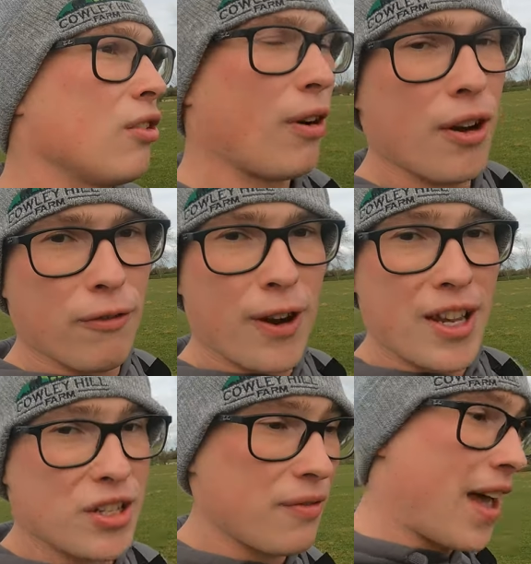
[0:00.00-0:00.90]
growth
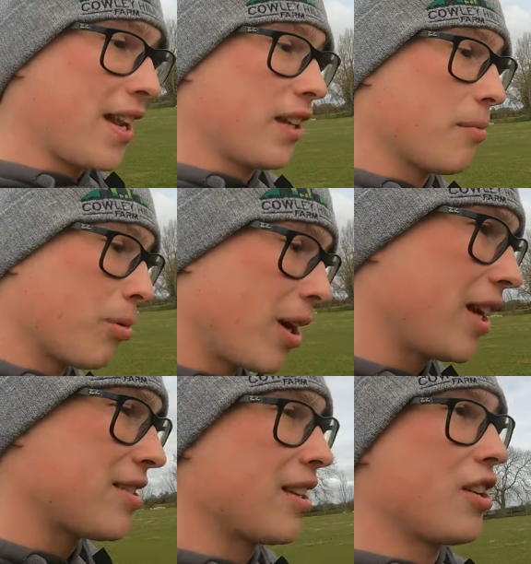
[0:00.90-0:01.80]
rates of any of the
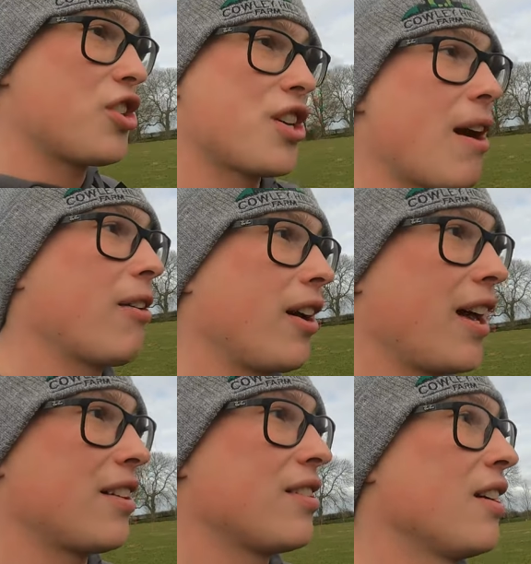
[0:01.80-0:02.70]
breeds, and then
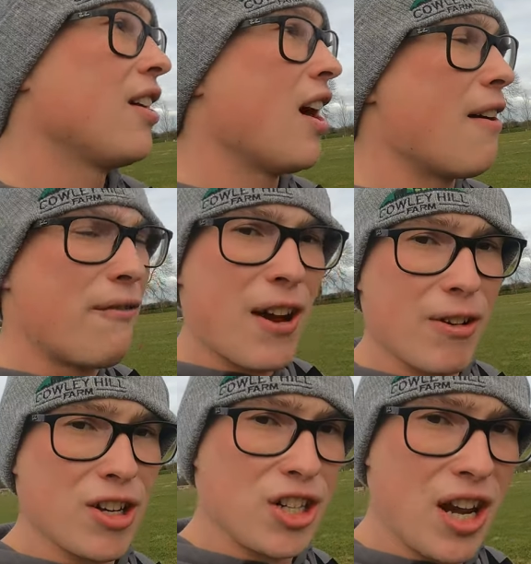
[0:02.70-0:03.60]
Charolais are
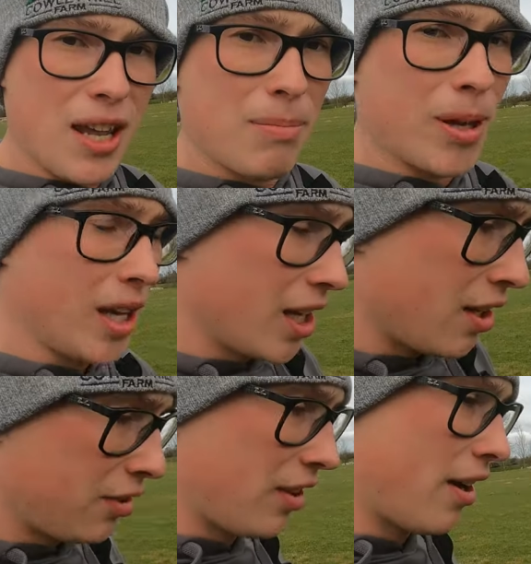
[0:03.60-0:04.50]
very shapy.
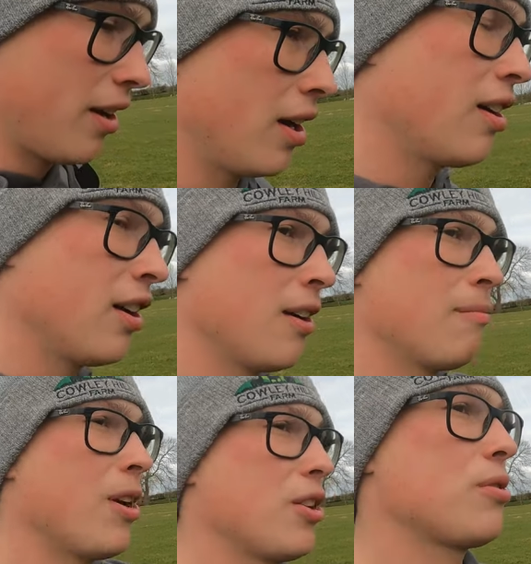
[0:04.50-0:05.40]
So
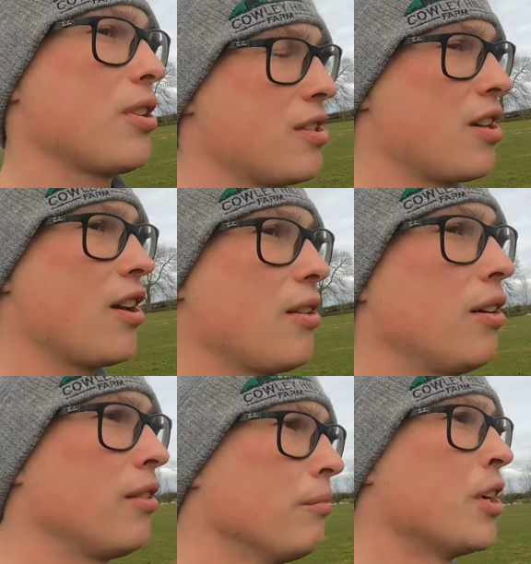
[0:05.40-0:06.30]
mixture of the two
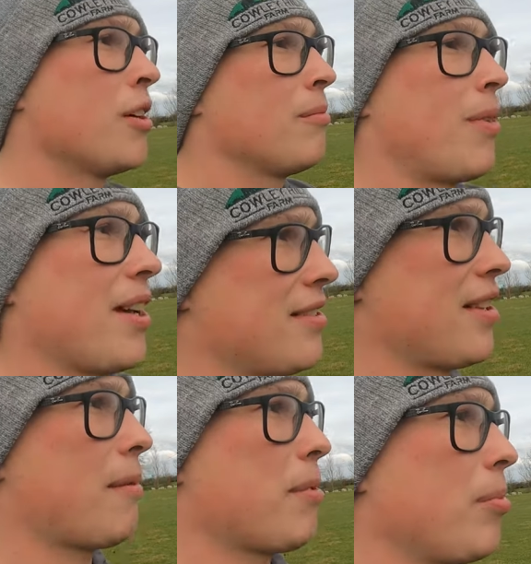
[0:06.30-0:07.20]
makes
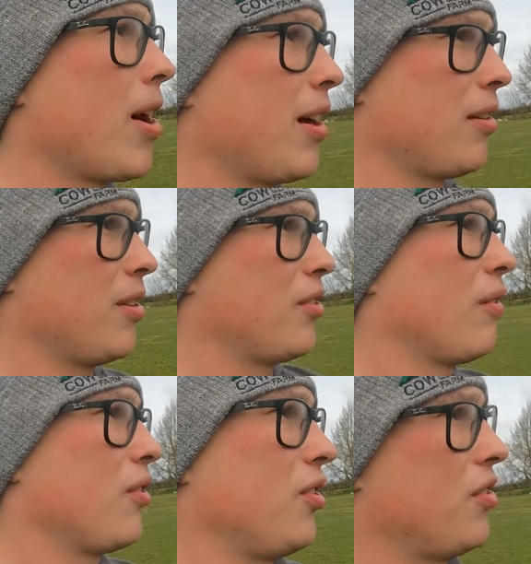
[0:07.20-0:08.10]
an Aberblack. It's
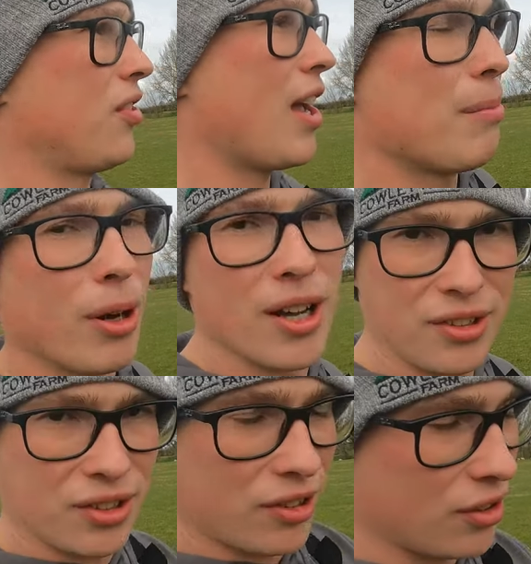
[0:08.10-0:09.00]
obviously
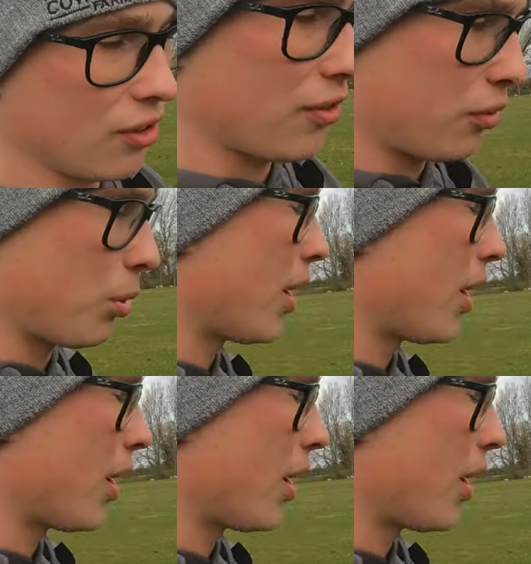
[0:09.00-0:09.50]
stabilised and stuff as